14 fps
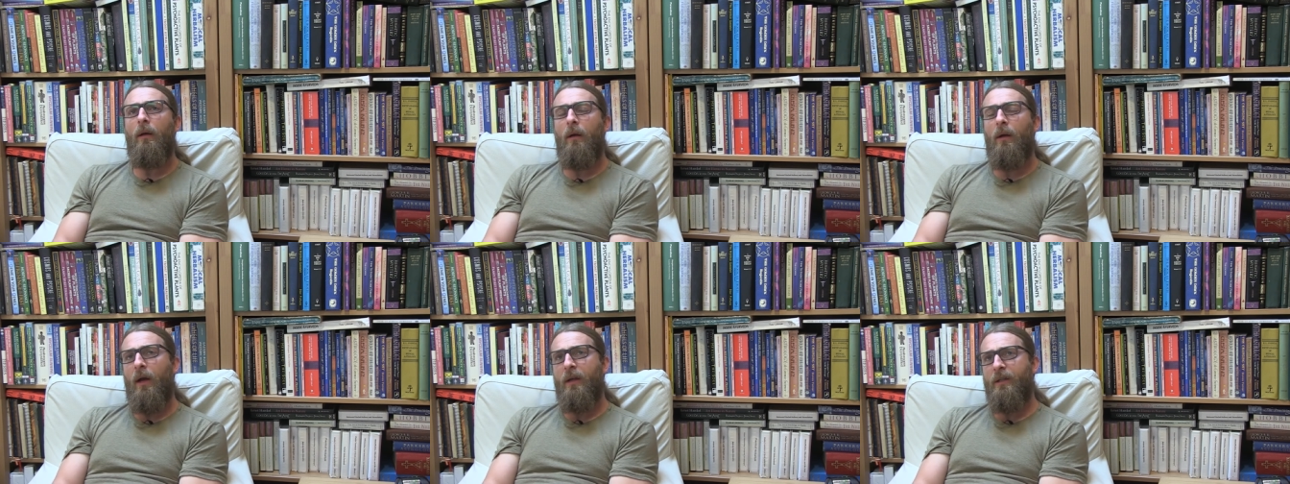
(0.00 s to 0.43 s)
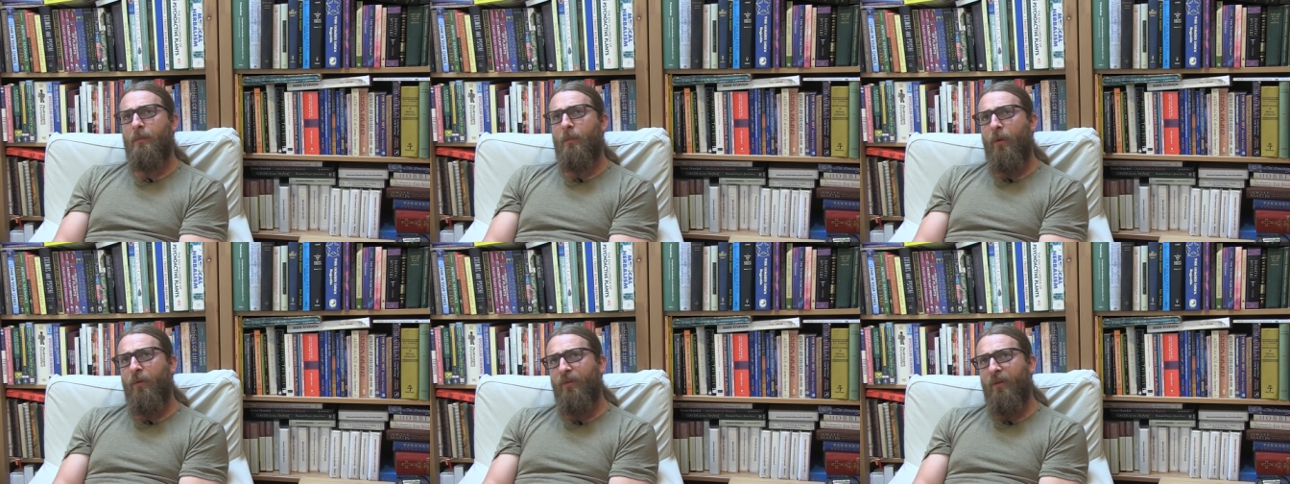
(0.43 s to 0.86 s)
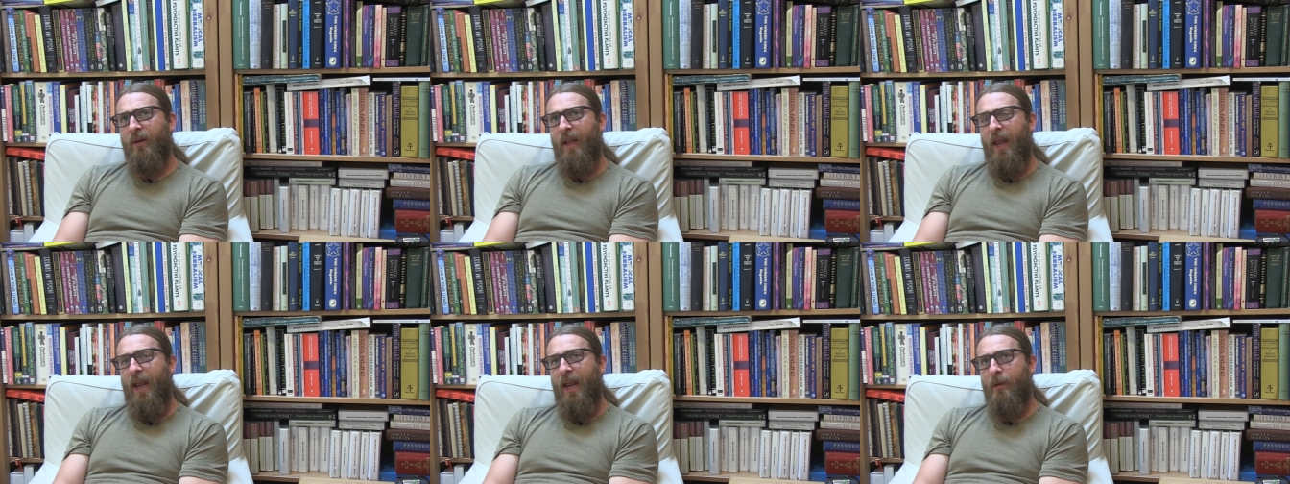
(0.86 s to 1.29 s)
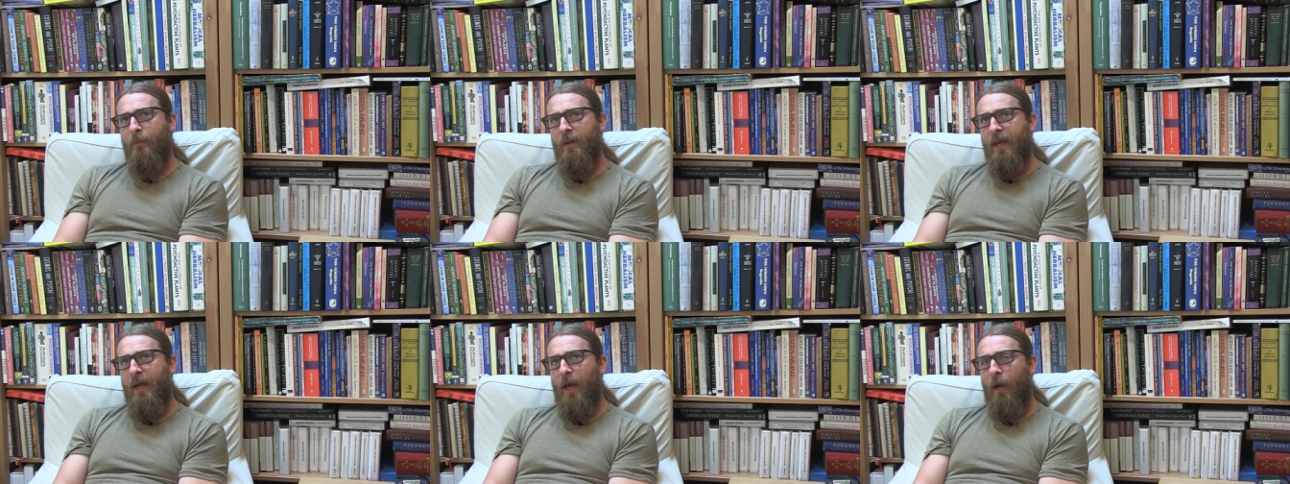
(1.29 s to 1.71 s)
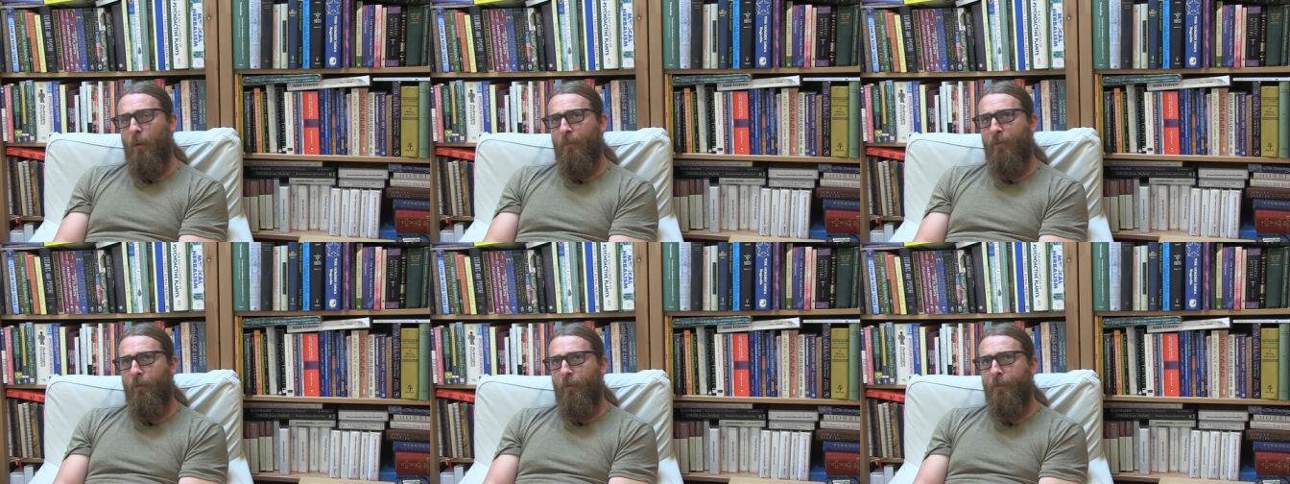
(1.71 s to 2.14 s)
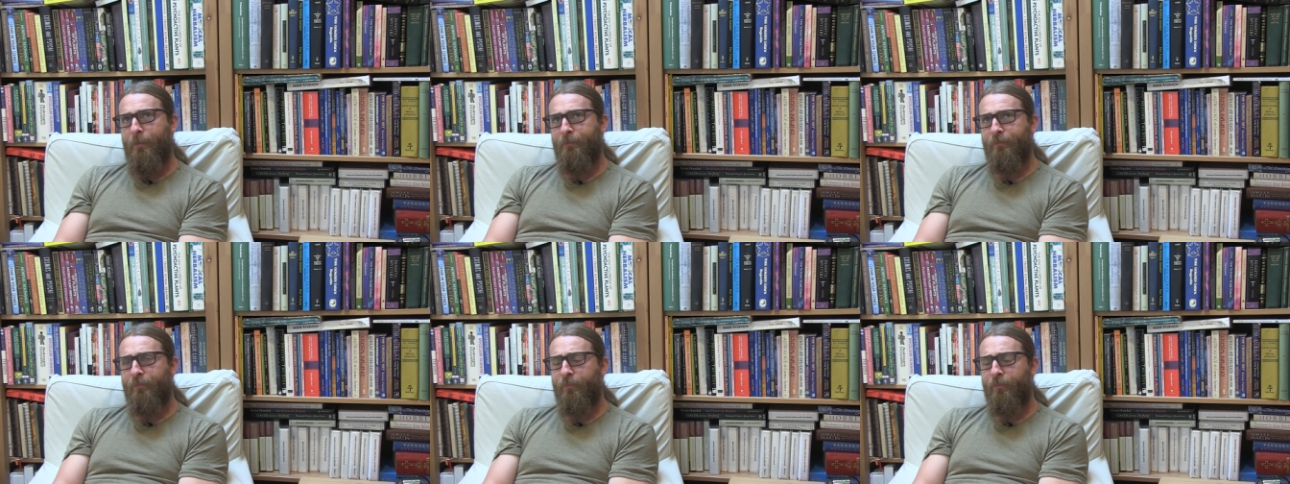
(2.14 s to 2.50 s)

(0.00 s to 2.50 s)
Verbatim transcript: a demulcent can be helpful